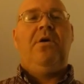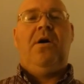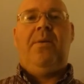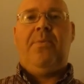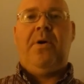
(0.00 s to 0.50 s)

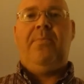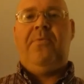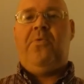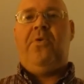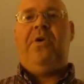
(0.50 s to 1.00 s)
uh, probably
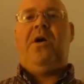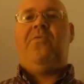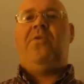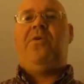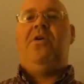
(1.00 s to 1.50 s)
before the
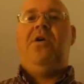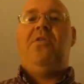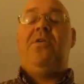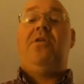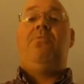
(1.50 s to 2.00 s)
offer.
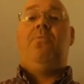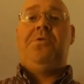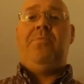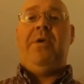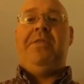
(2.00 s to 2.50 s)
Then
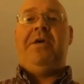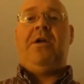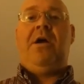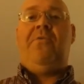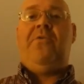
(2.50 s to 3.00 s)
once you make that
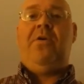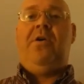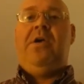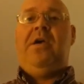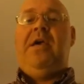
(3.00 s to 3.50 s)
offer,